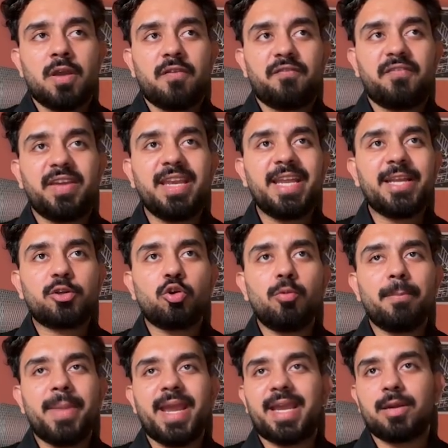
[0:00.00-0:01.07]
we need to
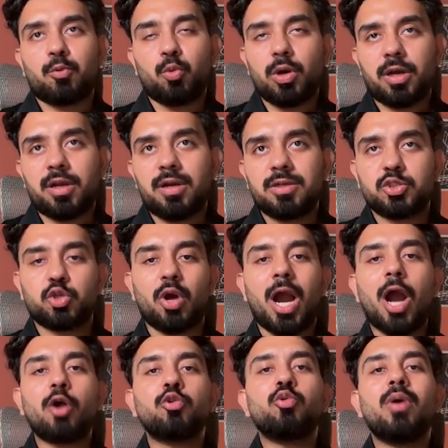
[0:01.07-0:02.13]
make it work. So
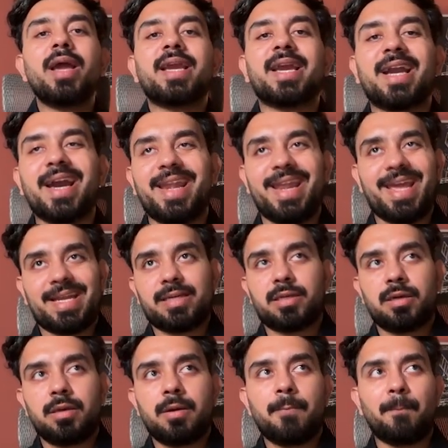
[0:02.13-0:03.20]
how do I
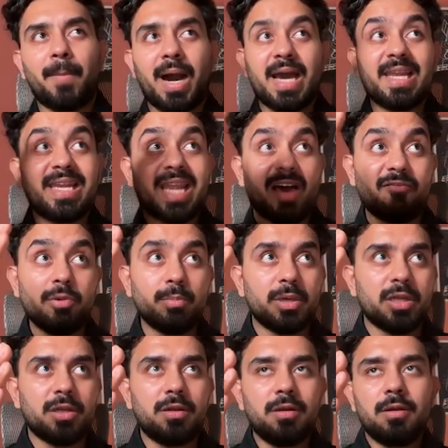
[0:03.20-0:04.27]
connect my
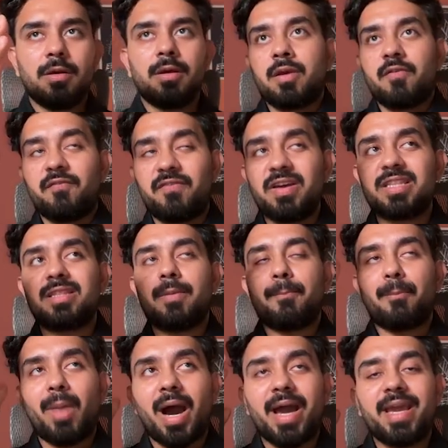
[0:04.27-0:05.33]
Lovable with
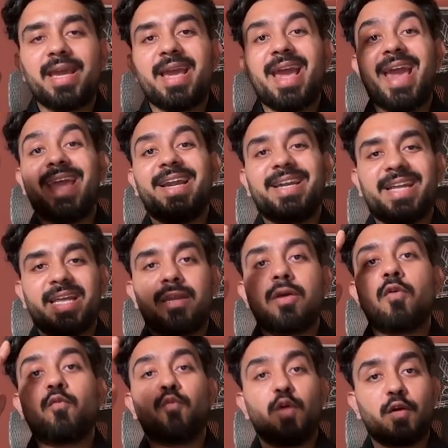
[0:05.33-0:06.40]
my
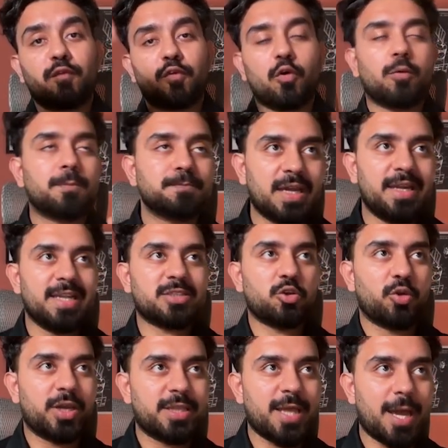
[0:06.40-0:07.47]
n8n workflow? Let's
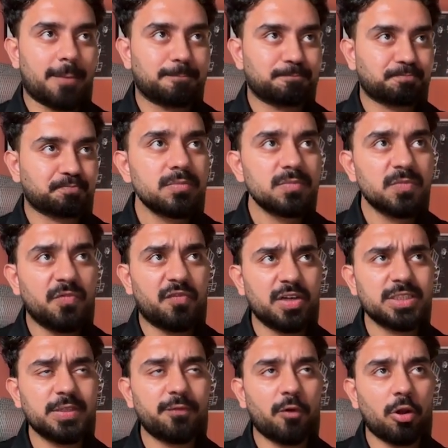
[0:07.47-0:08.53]
look at that.
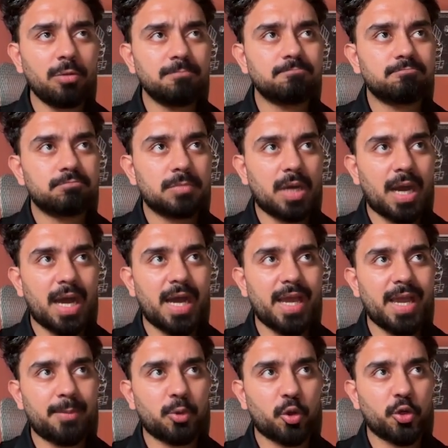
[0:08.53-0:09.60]
First of all, I
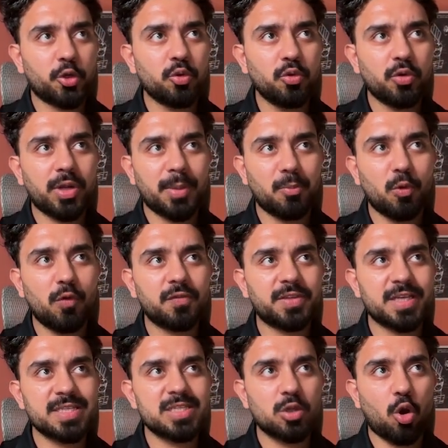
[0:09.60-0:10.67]
am going to remove
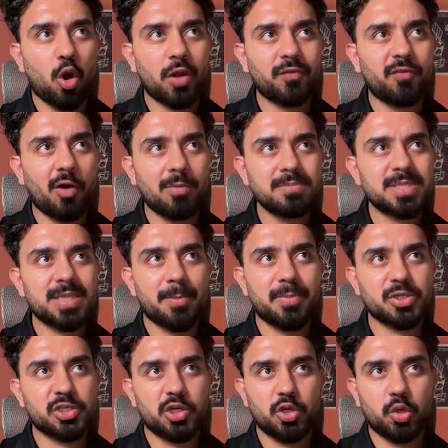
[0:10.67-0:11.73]
this on form
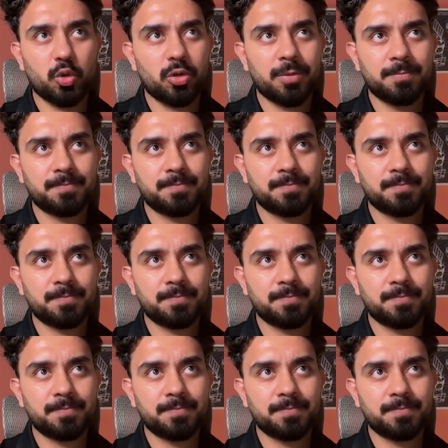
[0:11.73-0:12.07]
submission node.